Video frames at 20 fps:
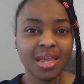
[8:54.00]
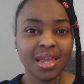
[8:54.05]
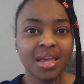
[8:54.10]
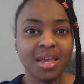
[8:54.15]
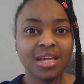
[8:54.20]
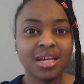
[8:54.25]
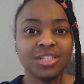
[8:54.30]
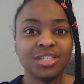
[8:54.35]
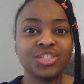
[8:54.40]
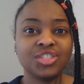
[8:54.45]

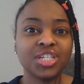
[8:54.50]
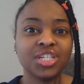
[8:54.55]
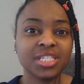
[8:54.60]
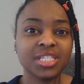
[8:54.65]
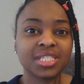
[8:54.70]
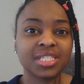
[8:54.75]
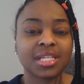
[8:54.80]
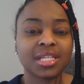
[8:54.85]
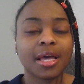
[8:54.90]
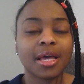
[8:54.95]
just
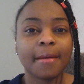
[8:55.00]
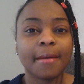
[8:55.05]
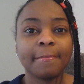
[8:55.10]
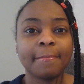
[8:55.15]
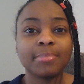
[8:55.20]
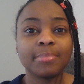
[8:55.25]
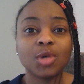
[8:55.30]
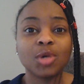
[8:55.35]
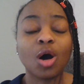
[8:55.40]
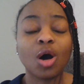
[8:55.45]

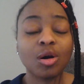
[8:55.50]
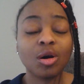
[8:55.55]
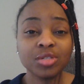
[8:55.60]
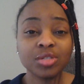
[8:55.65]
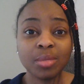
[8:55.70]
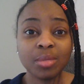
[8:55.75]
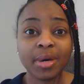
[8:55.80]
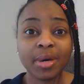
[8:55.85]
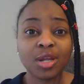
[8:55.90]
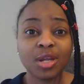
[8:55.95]
call
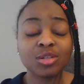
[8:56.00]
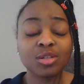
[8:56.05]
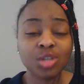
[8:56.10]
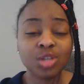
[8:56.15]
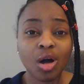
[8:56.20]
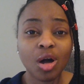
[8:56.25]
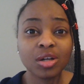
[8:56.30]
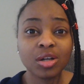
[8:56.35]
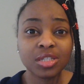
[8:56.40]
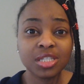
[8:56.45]
somebody or talk
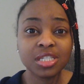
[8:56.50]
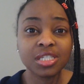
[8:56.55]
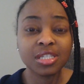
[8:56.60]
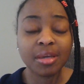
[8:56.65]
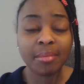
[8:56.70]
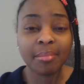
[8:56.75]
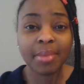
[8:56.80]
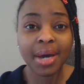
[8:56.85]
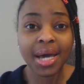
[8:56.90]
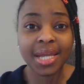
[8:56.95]
to
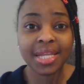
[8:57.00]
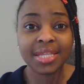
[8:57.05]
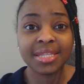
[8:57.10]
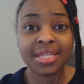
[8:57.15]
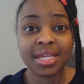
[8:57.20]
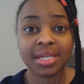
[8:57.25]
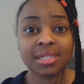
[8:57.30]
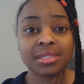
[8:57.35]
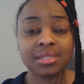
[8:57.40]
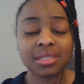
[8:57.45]
somebody
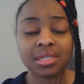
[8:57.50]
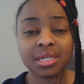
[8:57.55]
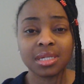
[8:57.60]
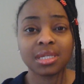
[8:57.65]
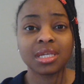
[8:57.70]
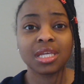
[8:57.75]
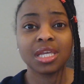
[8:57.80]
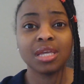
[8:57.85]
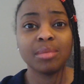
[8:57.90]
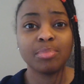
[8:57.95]
that's going to
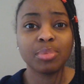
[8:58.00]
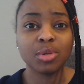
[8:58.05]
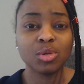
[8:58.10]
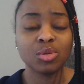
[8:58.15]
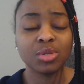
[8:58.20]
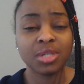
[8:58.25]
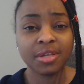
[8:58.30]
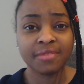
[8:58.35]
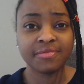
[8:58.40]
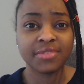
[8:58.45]
keep you
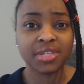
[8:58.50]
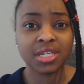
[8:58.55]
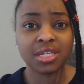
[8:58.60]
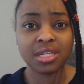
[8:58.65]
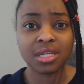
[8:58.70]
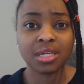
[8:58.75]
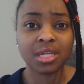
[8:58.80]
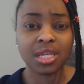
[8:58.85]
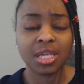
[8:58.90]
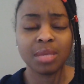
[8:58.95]
lifted,
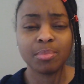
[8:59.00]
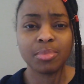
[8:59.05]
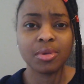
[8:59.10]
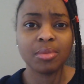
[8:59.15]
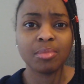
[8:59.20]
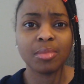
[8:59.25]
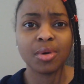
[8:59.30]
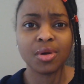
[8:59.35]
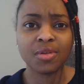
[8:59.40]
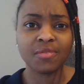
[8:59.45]
keep you
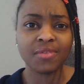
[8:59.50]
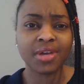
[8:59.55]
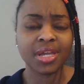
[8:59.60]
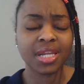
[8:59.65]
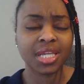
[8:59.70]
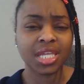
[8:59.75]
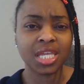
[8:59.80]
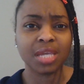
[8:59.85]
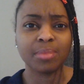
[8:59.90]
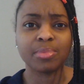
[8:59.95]
motivated,
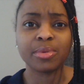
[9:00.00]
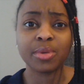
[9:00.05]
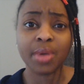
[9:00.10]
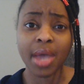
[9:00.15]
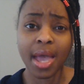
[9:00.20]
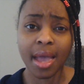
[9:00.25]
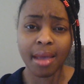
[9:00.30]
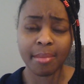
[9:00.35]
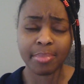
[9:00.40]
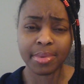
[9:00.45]
keep you
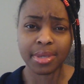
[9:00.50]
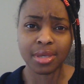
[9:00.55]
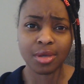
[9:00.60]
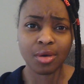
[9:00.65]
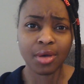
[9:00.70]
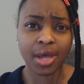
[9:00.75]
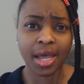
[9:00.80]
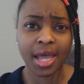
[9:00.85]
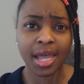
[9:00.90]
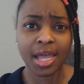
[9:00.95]
happy,
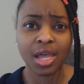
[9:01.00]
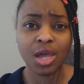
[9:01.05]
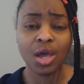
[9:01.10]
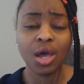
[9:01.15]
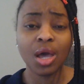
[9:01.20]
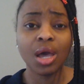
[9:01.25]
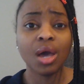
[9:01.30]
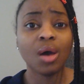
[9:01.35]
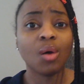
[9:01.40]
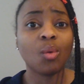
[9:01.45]
okay?
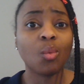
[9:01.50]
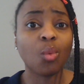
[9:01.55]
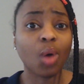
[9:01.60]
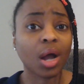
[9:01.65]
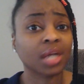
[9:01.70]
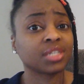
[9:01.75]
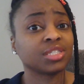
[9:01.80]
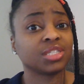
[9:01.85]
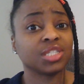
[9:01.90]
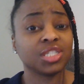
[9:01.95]
Watch
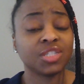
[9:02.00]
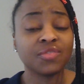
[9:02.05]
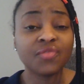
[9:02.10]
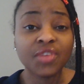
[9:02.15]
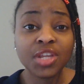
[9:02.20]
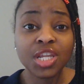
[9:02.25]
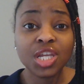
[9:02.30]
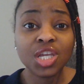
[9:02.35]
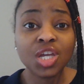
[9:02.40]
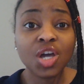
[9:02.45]
this
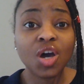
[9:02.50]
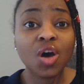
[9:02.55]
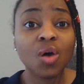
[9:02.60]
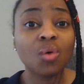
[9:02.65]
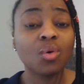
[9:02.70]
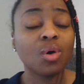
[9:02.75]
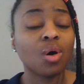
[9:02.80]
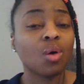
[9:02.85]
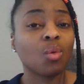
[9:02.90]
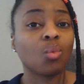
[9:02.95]
video,
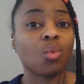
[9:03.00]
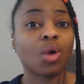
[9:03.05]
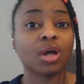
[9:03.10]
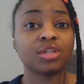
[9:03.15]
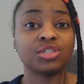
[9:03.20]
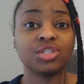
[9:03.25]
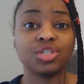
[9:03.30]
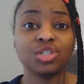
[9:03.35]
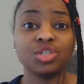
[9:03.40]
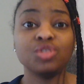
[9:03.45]
watch a
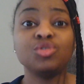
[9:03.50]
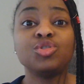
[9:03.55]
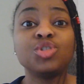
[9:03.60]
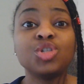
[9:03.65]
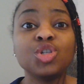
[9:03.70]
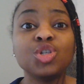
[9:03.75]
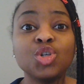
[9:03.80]
YouTube